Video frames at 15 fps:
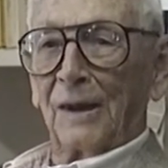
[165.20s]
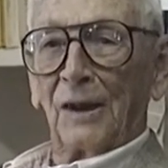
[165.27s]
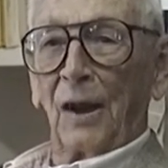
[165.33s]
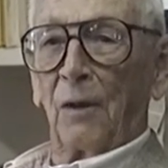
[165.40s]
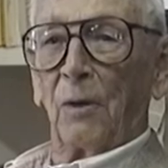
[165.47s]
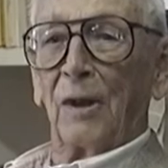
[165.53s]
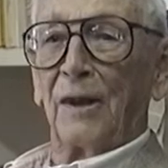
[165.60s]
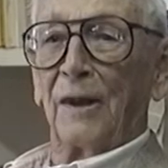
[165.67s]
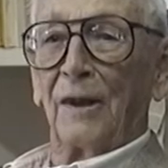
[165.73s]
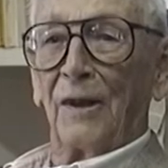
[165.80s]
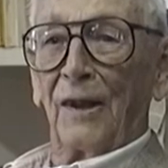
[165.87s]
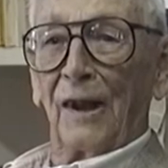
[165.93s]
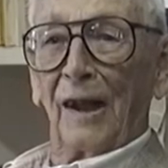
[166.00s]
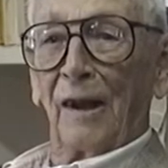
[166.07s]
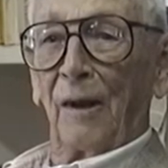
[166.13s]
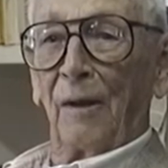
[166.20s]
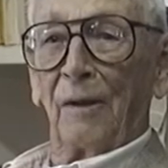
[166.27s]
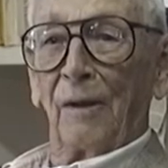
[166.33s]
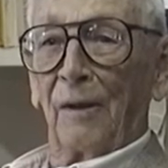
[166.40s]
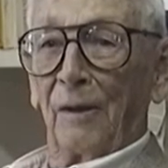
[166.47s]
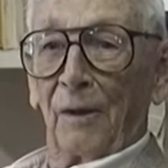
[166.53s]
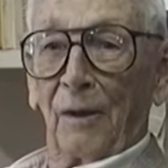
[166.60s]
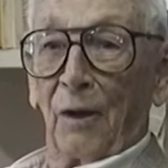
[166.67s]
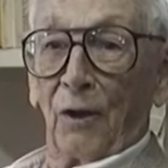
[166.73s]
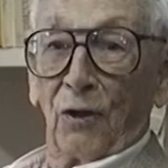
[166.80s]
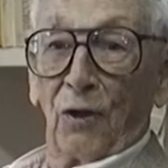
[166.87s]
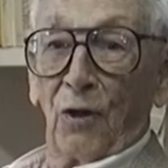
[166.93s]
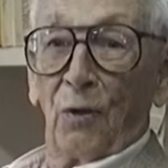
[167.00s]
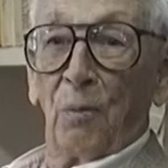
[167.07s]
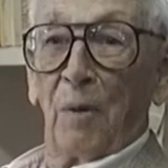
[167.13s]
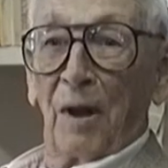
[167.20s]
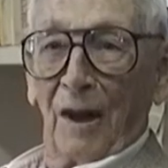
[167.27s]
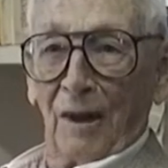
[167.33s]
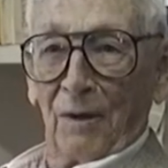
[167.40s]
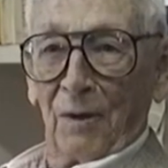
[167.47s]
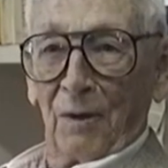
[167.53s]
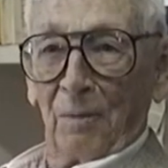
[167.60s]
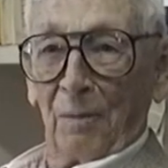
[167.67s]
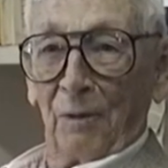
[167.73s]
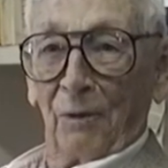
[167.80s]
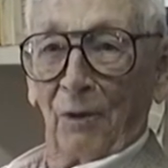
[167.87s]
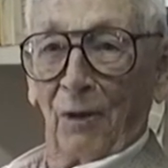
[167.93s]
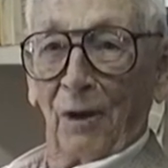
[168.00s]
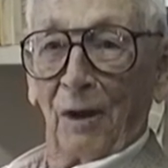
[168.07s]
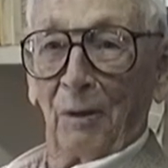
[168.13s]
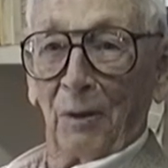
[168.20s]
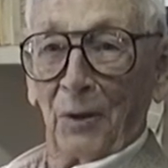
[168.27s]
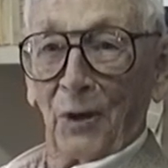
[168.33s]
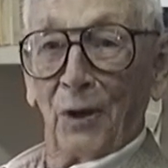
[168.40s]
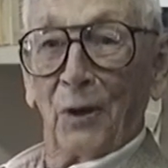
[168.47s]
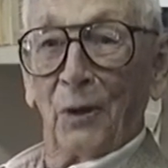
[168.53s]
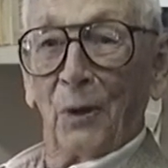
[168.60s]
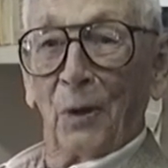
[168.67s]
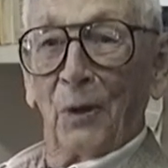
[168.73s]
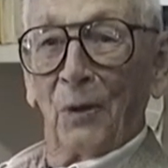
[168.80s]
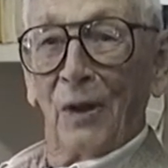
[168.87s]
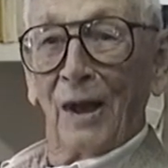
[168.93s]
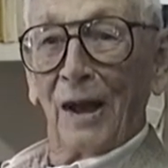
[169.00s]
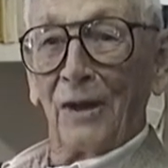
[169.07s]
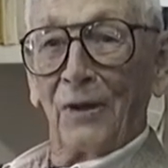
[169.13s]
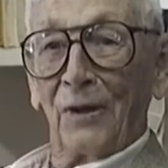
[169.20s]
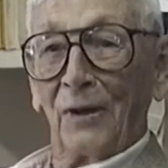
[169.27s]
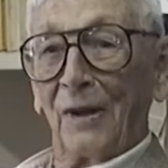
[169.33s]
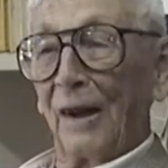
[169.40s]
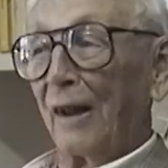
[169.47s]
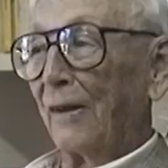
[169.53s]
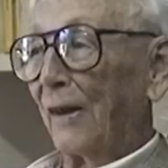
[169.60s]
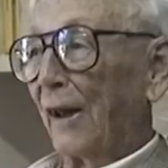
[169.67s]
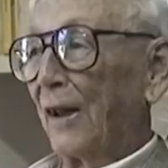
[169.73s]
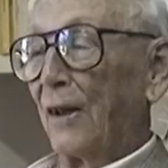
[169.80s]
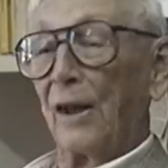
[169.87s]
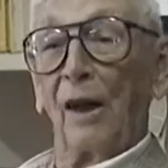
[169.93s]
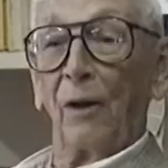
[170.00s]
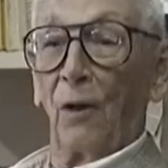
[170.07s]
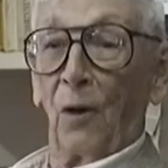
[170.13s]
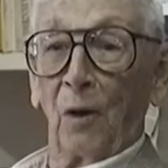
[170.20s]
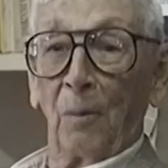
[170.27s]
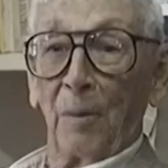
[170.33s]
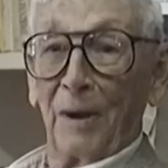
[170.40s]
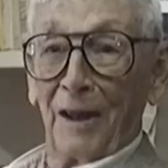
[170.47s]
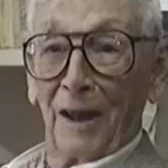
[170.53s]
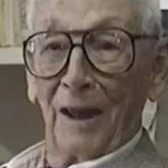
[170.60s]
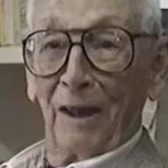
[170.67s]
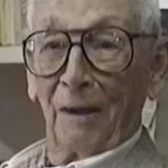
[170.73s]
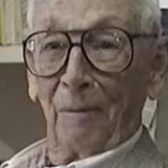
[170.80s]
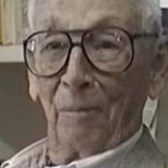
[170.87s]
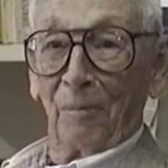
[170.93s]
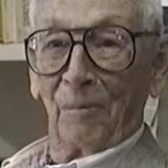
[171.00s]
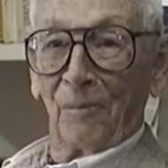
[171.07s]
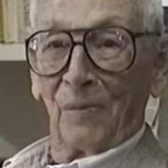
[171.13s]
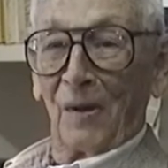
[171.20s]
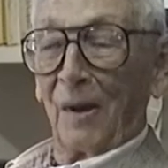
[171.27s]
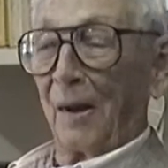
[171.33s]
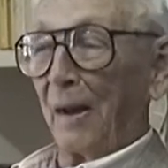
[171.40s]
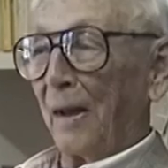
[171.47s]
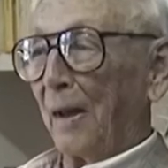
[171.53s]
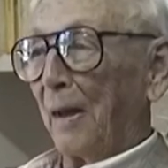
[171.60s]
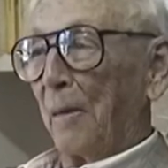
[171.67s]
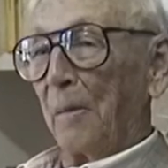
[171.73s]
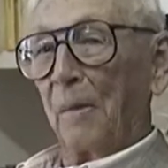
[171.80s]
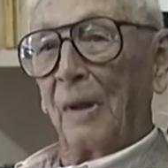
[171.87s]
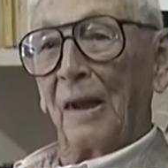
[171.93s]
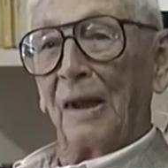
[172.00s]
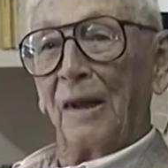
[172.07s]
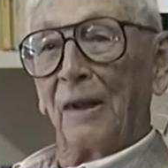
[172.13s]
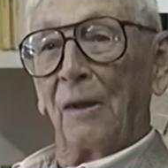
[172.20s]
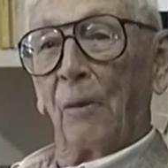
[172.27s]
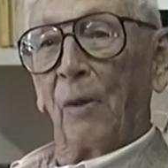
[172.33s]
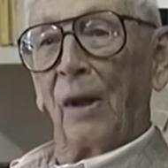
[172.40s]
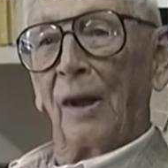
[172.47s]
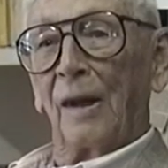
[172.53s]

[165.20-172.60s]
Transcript: I wasn't in town two minutes before I was under arrest, and that, that's how it all began. Right. When you what?